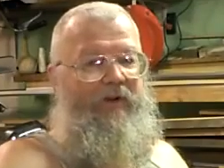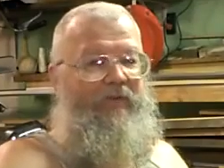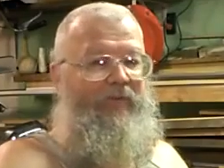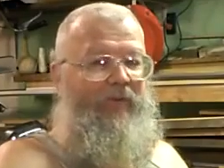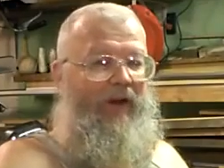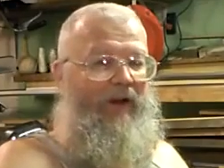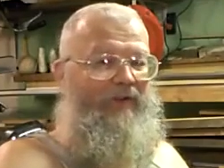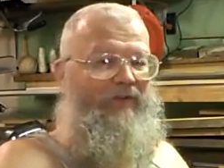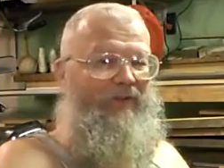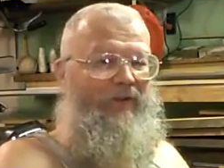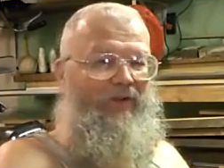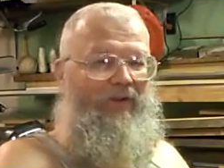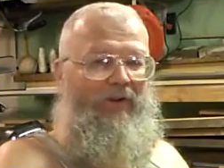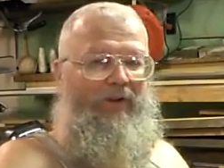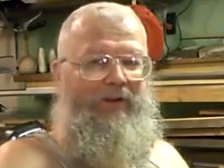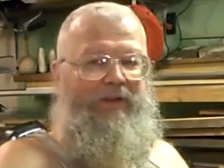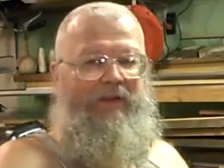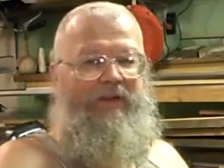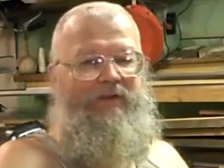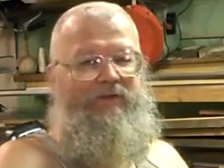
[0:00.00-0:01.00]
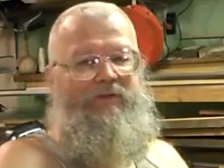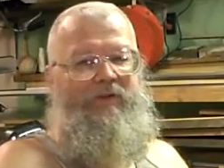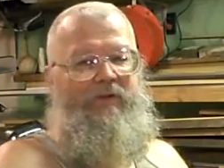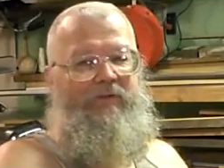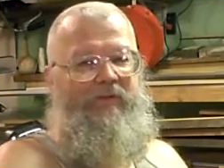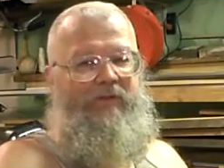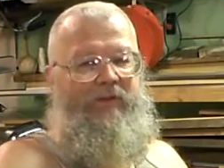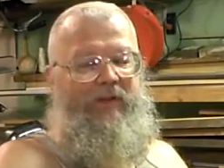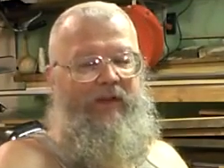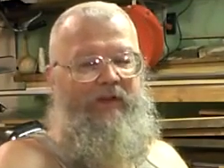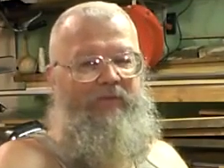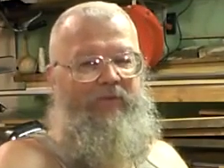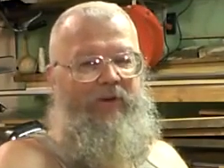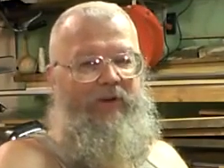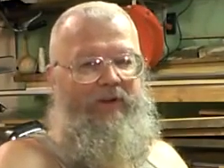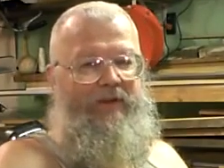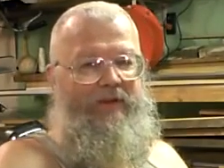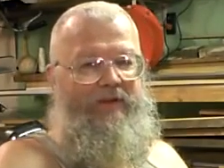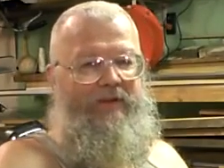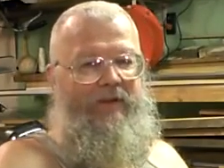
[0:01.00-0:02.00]
If you actually look at the history of slavery
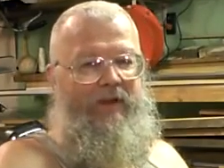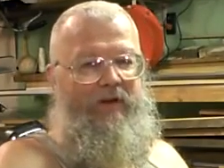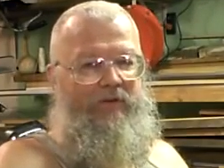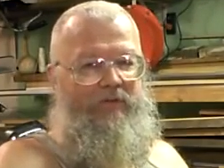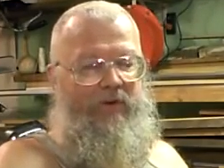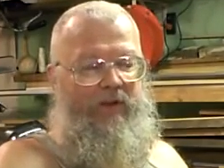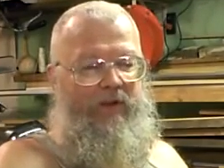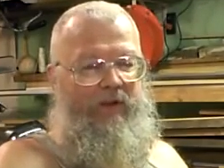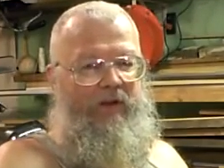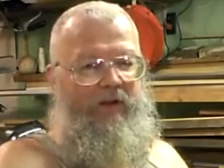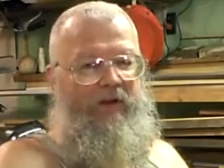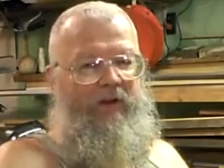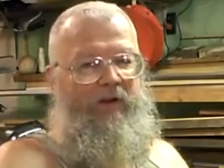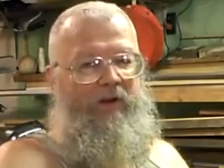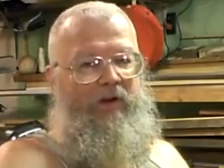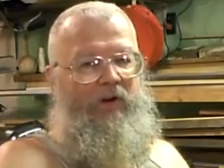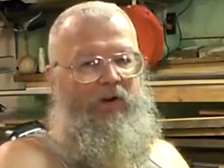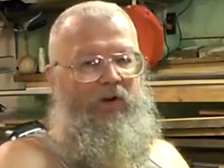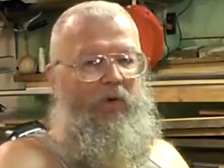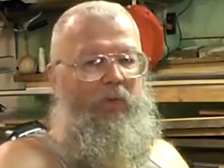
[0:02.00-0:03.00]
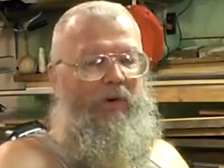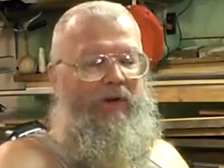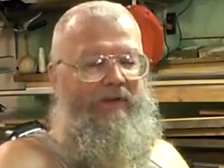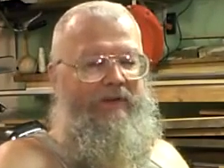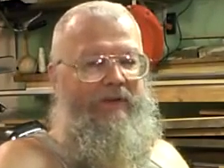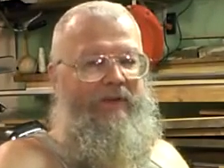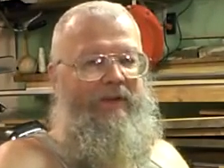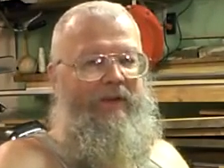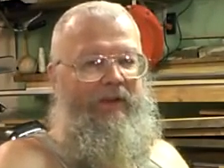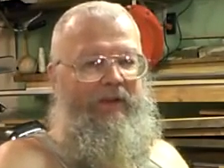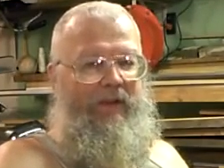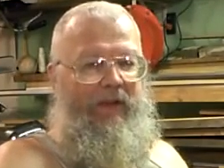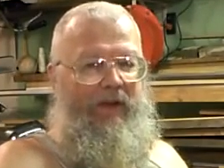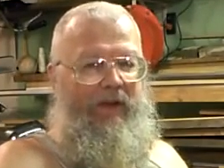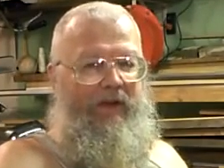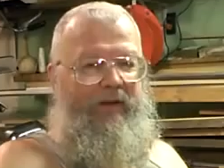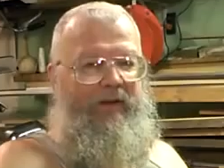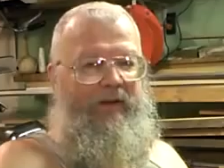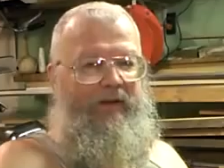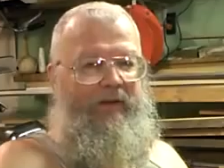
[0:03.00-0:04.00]
in this country, who was it that
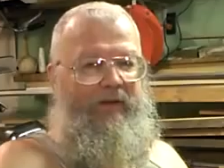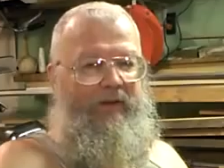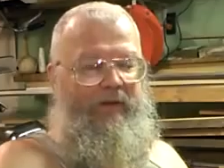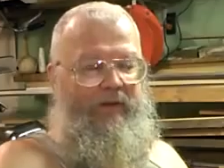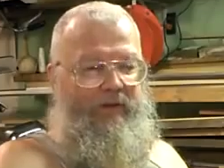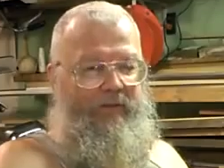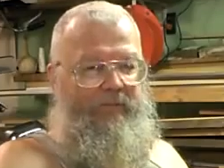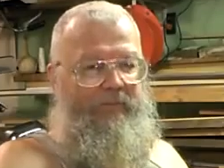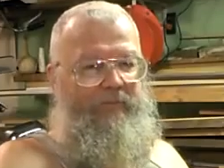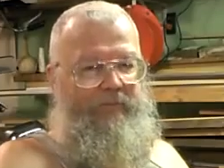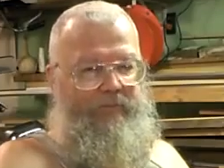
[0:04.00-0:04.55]
led the